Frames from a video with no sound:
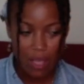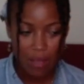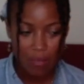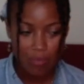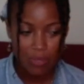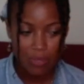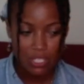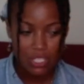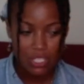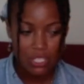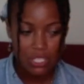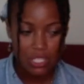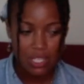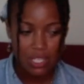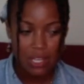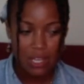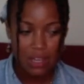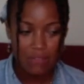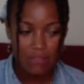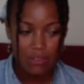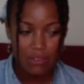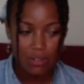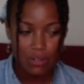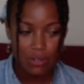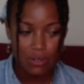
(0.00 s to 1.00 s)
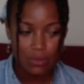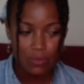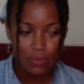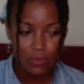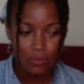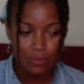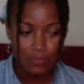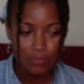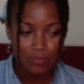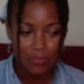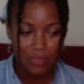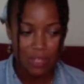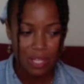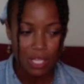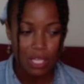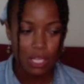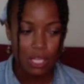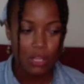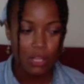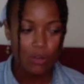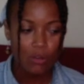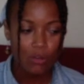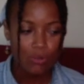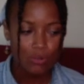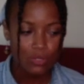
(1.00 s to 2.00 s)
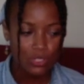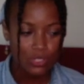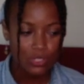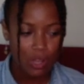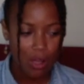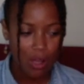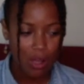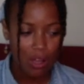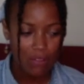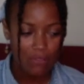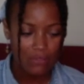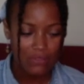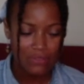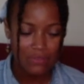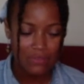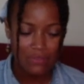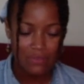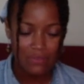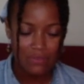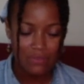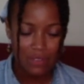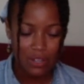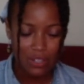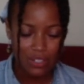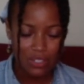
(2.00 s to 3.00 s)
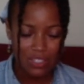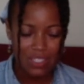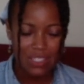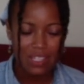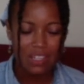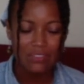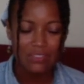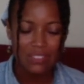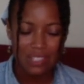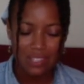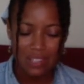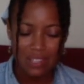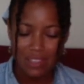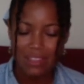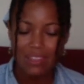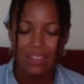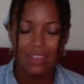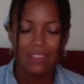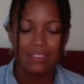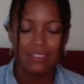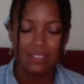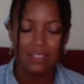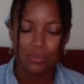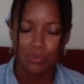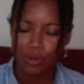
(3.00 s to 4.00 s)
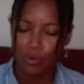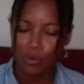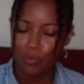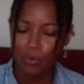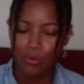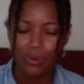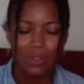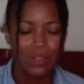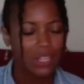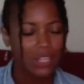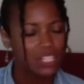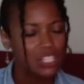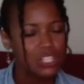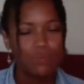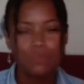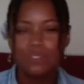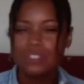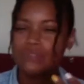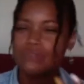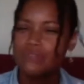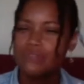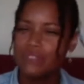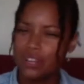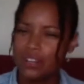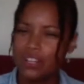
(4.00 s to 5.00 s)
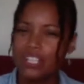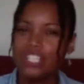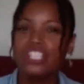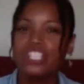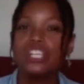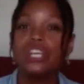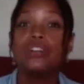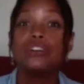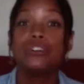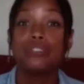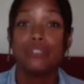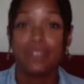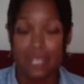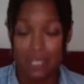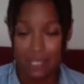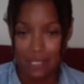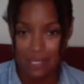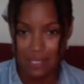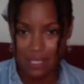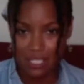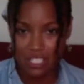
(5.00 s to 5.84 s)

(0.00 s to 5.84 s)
but she never closed off herself to the things that were important. Like she was very generous.